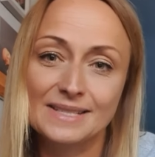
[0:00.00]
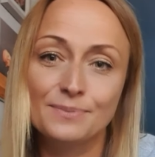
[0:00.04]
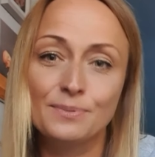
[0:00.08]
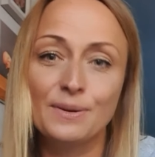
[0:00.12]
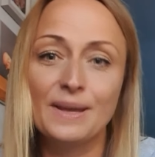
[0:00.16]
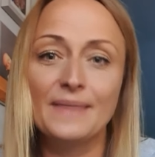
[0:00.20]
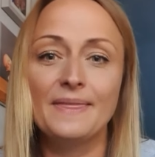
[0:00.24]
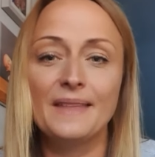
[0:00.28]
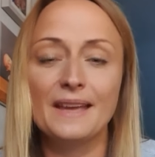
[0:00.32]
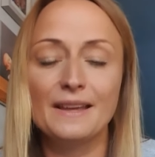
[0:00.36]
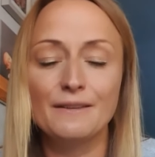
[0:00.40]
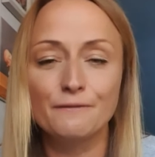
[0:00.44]

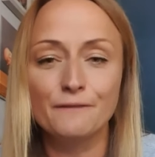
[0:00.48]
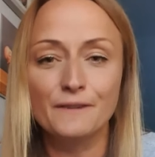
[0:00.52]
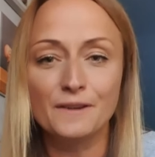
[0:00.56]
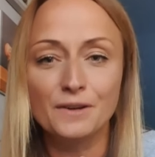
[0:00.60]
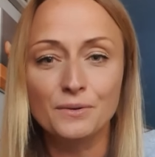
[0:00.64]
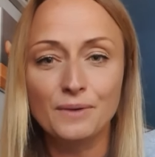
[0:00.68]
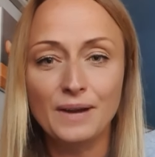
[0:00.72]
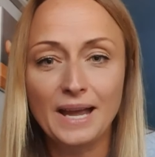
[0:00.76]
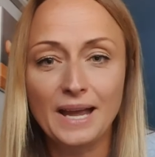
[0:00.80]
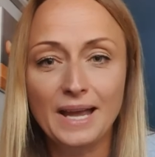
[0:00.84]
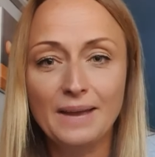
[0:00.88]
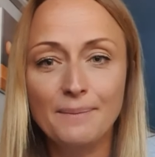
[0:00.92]
When they feel
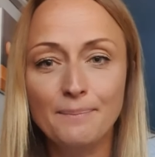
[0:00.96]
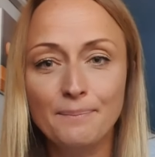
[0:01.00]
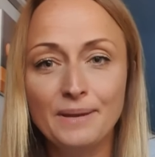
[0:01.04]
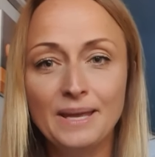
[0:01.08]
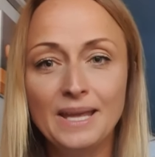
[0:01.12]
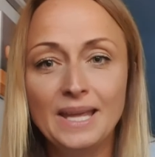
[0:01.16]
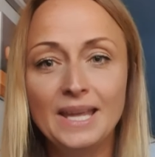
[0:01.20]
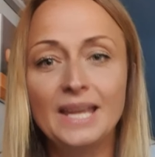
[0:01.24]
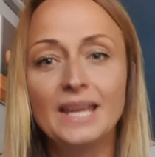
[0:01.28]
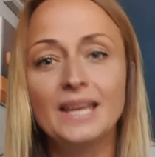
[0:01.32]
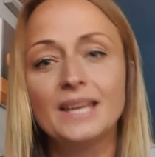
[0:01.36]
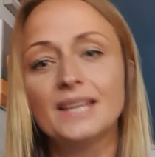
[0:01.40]

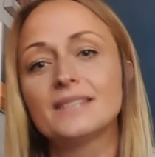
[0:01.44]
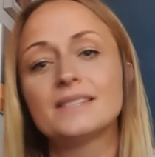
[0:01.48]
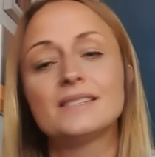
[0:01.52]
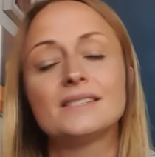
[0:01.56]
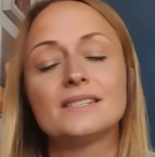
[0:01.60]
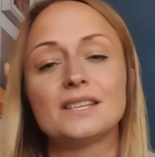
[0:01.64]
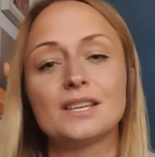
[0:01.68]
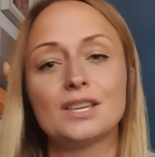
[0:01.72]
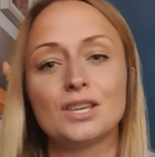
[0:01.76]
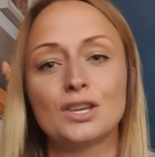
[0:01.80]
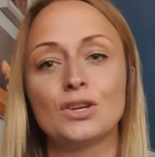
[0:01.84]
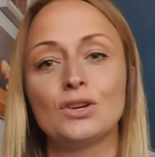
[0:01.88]
happy,
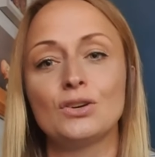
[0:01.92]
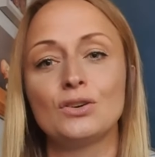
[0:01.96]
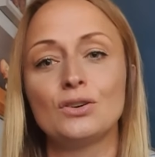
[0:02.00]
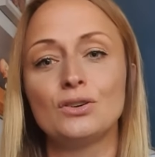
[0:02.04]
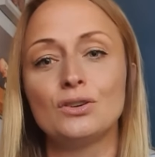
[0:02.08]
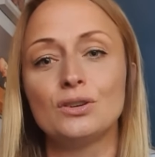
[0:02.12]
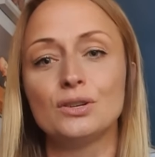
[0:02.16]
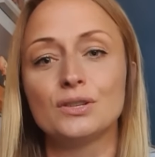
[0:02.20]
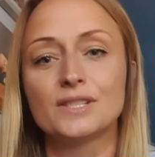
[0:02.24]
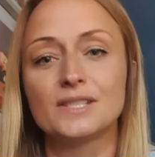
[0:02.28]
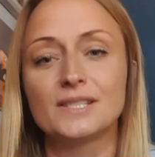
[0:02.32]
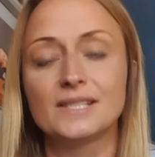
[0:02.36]

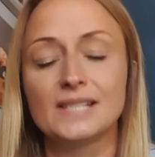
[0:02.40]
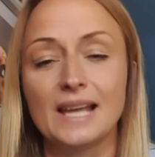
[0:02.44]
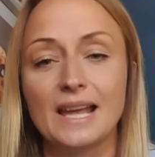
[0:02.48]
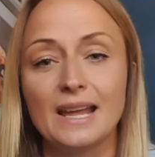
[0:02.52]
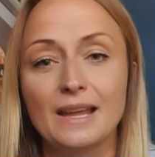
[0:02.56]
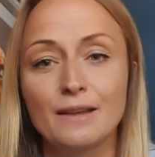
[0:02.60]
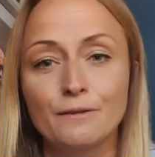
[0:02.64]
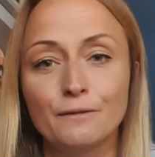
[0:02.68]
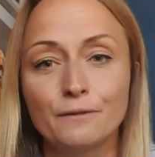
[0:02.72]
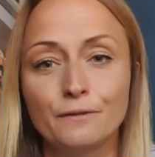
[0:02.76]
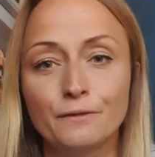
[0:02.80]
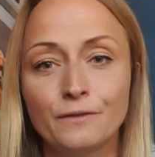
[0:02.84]
secure,
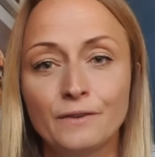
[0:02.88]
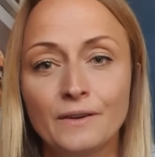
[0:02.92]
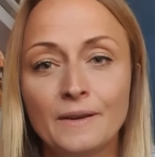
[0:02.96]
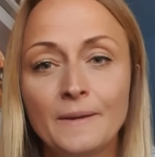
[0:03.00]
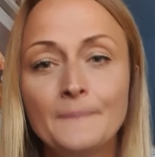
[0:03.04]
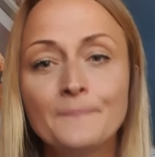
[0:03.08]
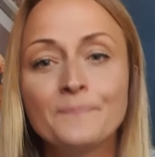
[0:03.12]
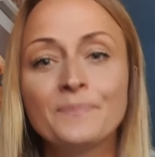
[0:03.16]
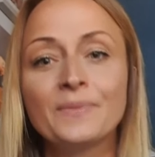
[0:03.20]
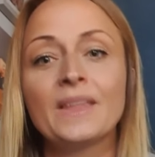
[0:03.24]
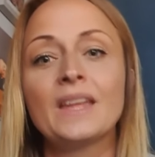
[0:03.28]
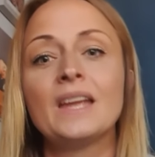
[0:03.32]
safe,
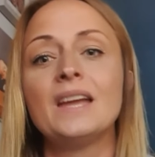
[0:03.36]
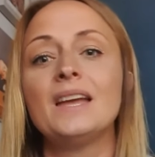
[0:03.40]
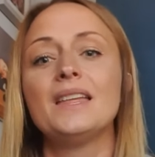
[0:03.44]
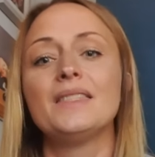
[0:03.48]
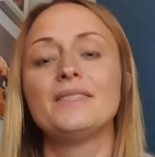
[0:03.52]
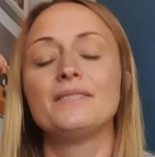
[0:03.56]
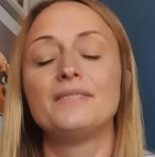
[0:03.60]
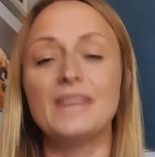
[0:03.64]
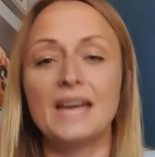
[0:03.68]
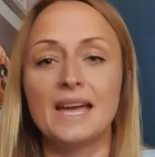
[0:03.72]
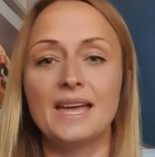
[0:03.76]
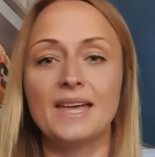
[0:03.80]

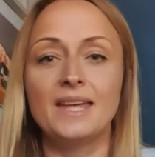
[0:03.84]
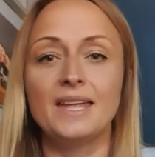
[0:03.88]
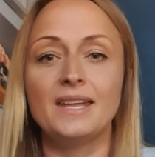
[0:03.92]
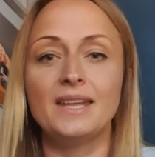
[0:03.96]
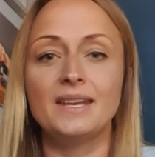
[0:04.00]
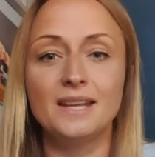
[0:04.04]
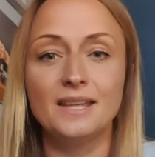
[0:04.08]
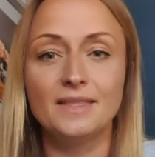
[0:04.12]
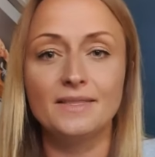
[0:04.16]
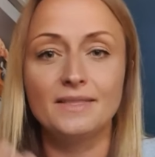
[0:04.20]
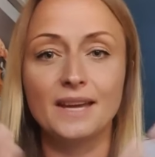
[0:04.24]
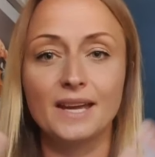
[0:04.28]

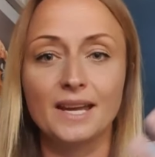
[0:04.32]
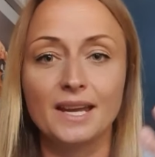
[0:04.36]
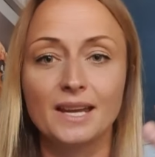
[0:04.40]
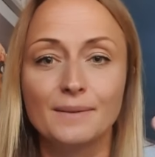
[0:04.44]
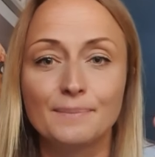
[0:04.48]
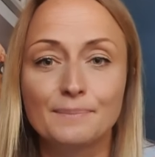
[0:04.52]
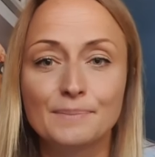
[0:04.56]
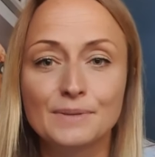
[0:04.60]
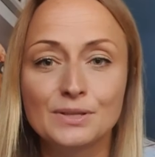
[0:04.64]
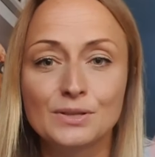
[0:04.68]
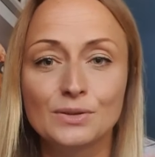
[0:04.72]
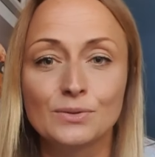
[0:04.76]
then they
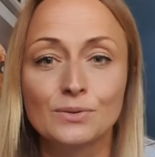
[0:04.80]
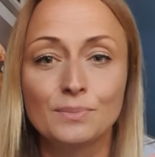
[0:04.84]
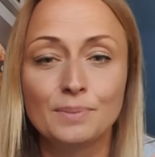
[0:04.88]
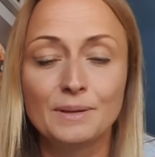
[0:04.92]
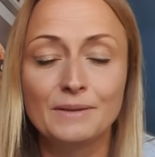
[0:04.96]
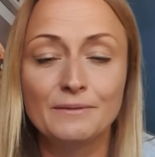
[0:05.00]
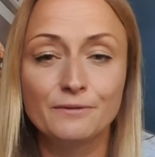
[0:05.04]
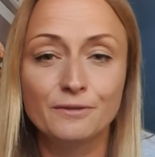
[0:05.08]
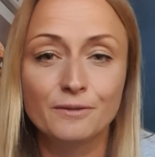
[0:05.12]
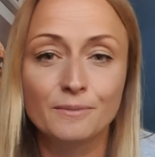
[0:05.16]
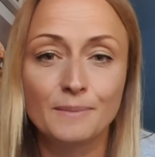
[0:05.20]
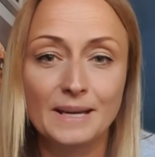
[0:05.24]
absorb
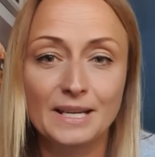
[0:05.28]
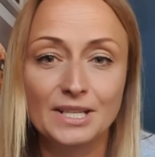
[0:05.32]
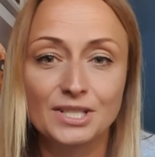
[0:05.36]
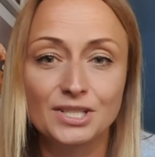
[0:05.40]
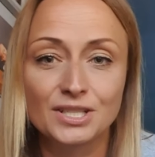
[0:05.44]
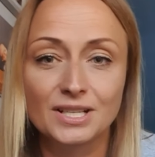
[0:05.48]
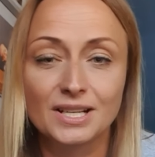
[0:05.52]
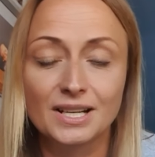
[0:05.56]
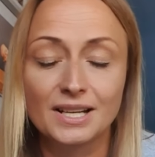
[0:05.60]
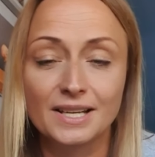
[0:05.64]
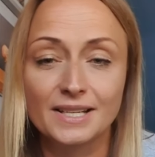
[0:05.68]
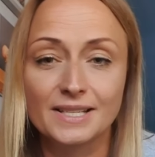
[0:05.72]

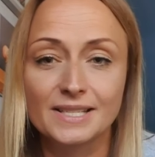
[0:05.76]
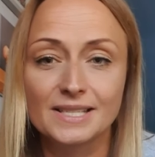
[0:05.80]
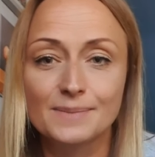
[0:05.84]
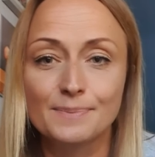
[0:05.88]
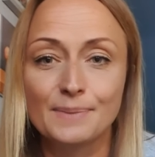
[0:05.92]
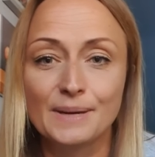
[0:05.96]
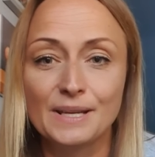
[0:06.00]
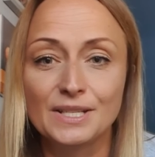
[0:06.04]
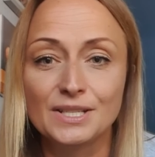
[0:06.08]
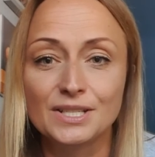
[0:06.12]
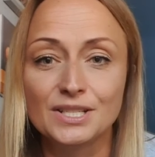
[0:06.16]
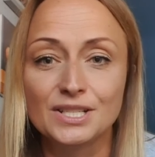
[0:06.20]
information like
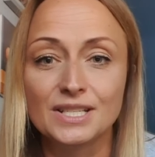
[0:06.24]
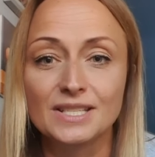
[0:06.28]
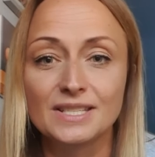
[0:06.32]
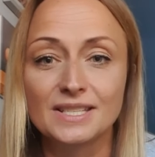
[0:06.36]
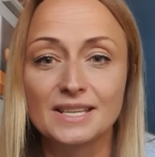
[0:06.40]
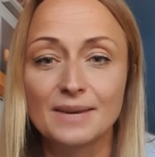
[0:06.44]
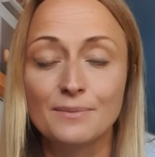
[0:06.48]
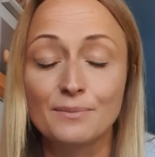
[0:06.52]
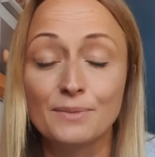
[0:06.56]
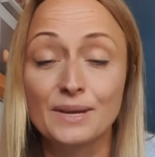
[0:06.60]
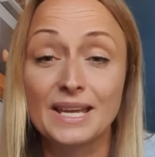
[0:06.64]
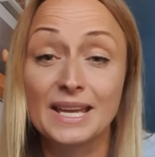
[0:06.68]
sponges,
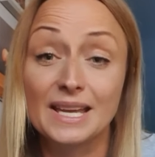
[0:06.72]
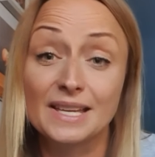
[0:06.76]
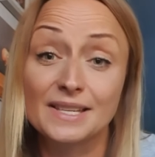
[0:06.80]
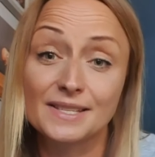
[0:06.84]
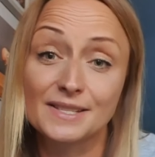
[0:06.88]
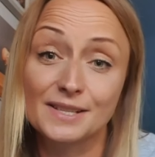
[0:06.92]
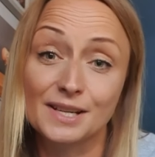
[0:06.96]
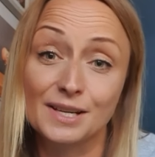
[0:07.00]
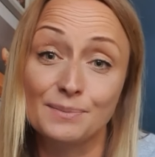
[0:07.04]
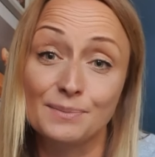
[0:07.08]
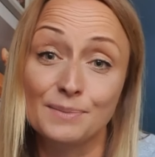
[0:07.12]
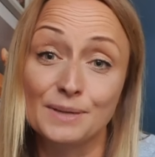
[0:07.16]
and we get
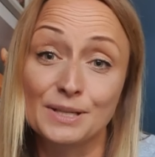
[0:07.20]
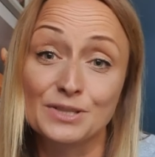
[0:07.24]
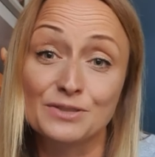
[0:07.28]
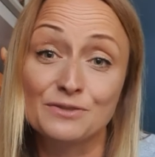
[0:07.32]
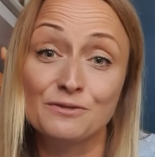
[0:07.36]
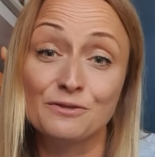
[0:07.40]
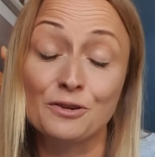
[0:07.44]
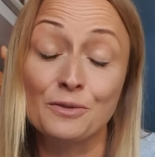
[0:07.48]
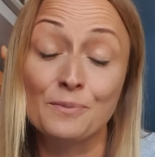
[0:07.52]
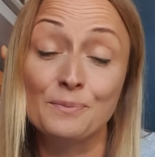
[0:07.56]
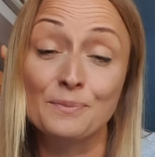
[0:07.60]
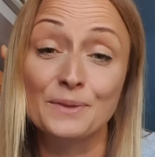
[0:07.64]
so much
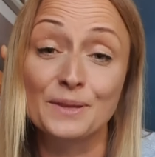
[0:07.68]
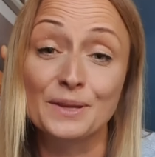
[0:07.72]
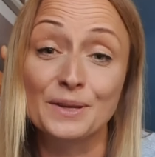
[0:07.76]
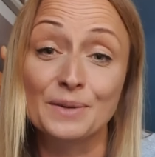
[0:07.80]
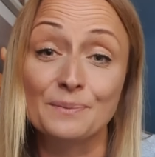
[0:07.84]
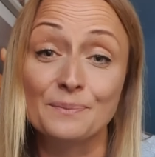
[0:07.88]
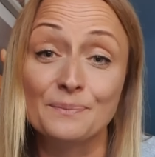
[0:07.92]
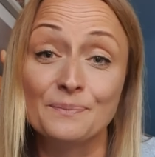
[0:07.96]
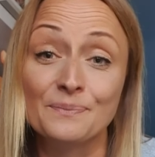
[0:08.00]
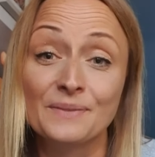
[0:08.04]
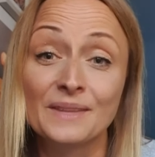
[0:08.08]
from them.